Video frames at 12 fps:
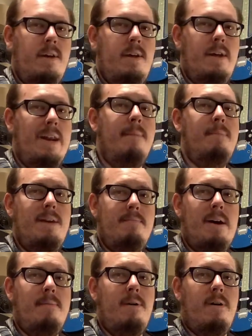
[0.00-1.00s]
and I bend
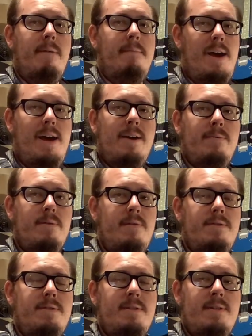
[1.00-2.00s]
my bar
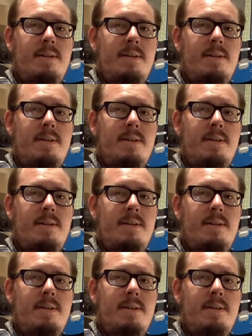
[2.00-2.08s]
backwards,